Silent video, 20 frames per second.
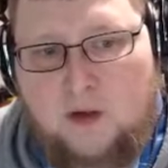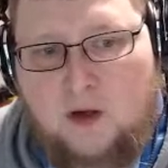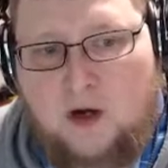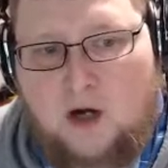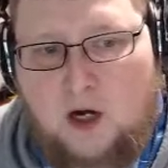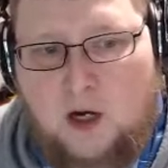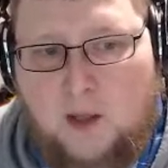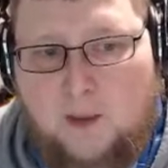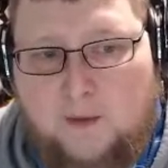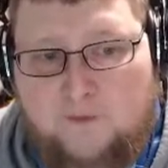
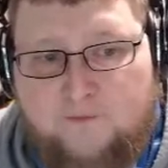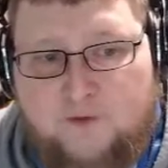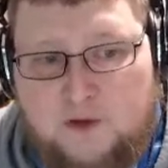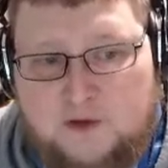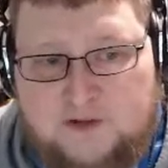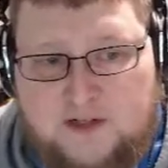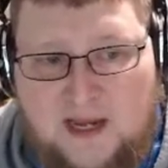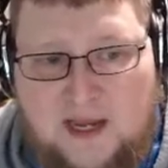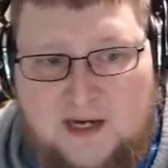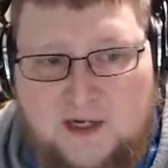The
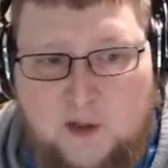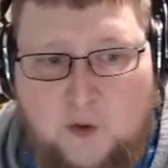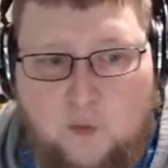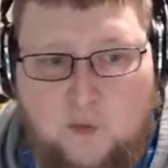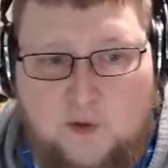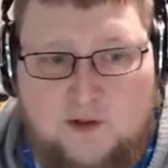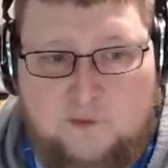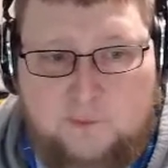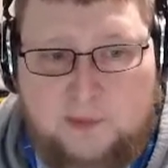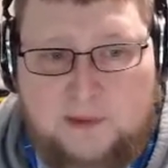first
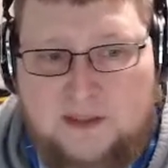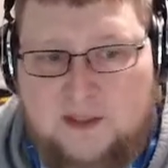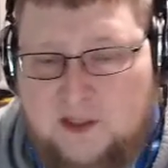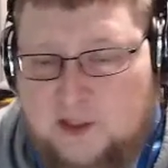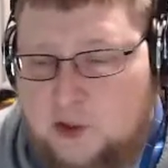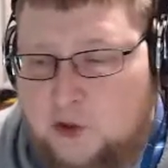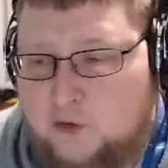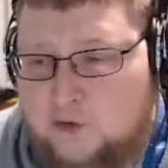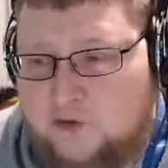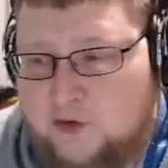category is
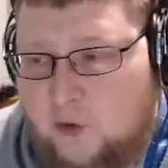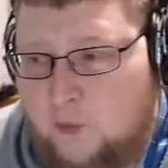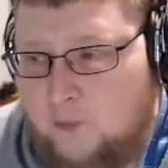political